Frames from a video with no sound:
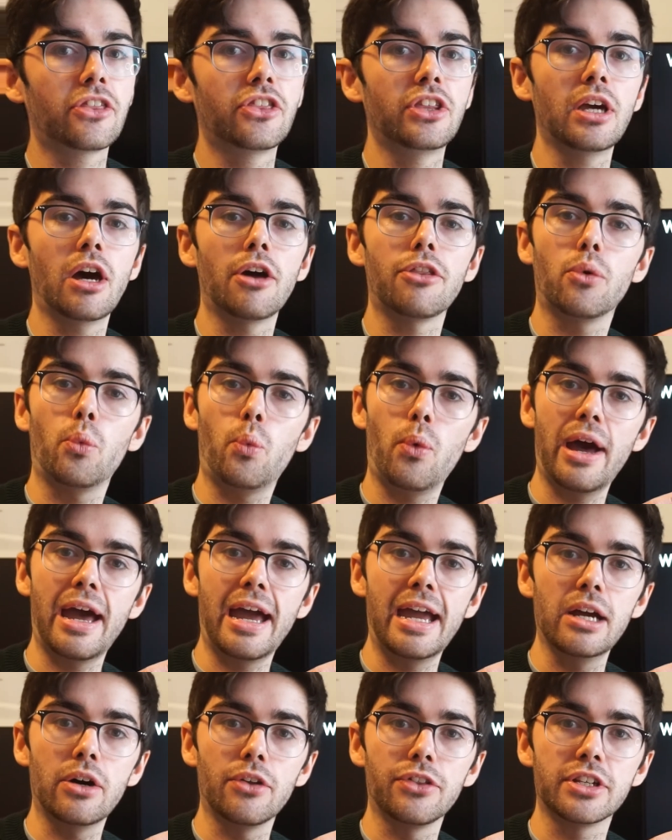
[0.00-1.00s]
the other
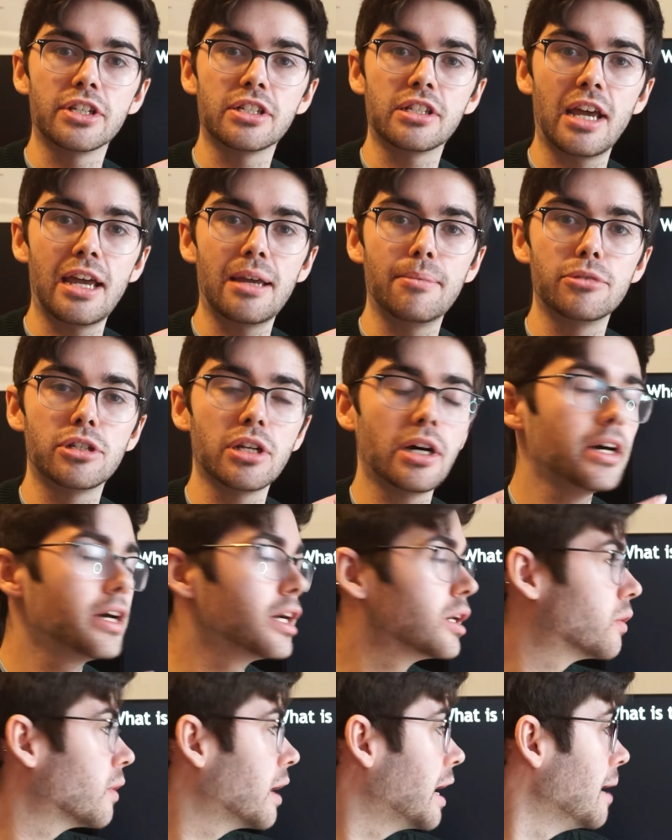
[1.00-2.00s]
way on the same
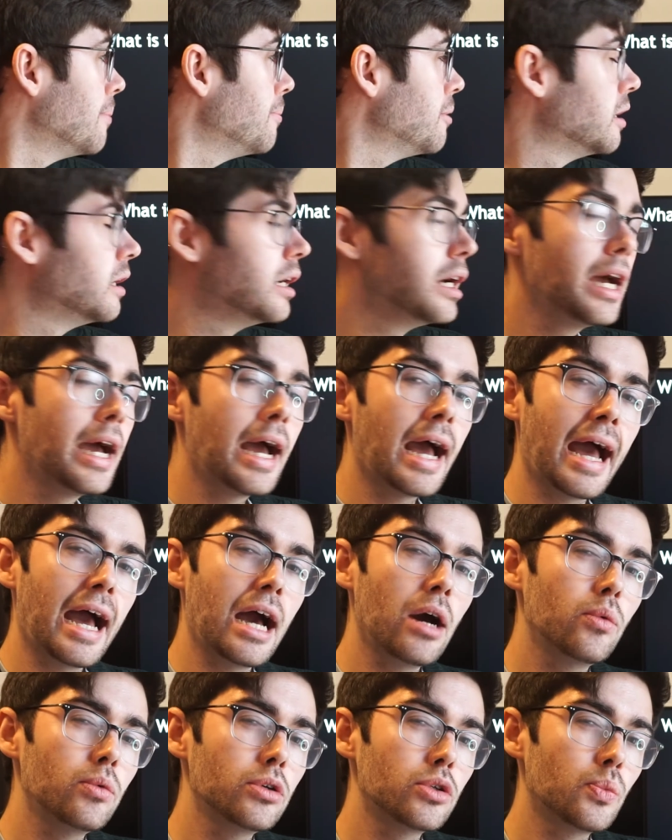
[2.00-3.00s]
diagram,
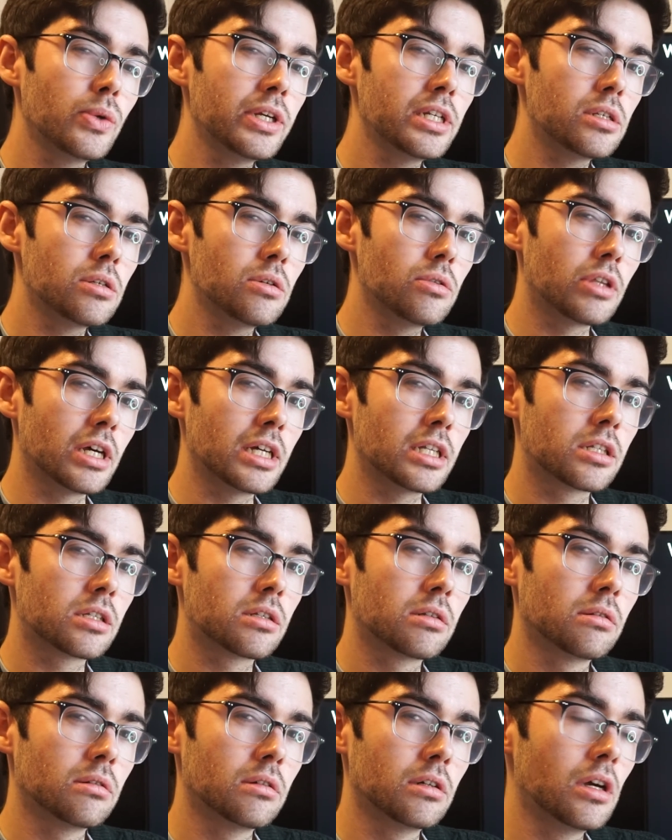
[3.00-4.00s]
how would we do
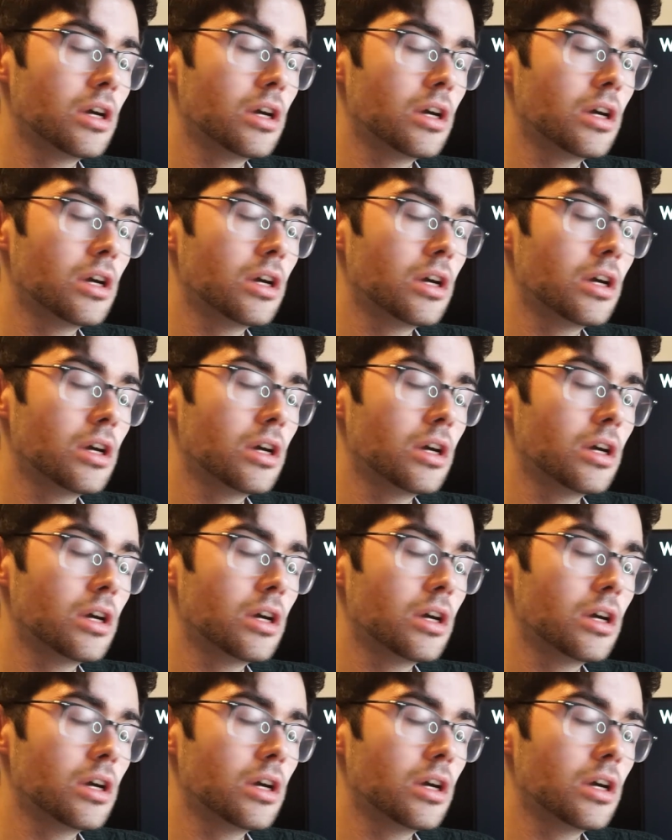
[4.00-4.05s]
this?